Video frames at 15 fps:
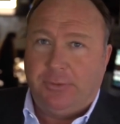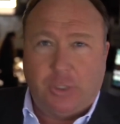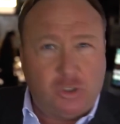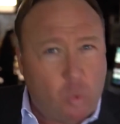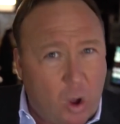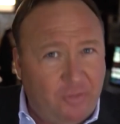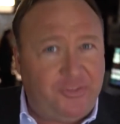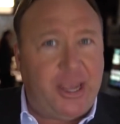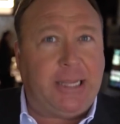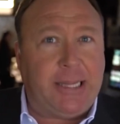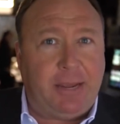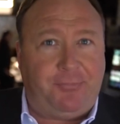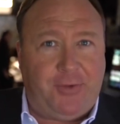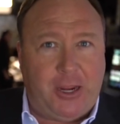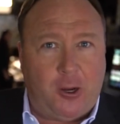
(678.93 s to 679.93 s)
There's one thing
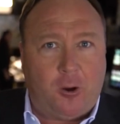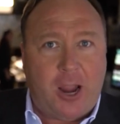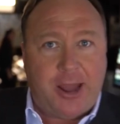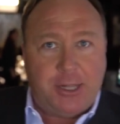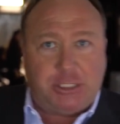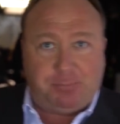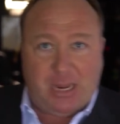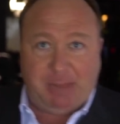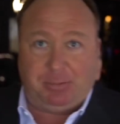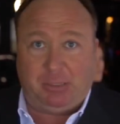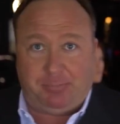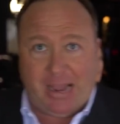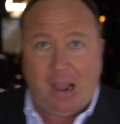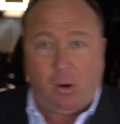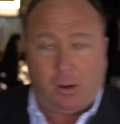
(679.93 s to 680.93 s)
they fear, and it's
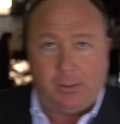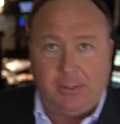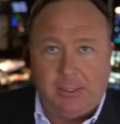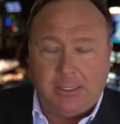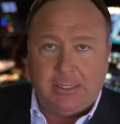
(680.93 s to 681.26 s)
people power.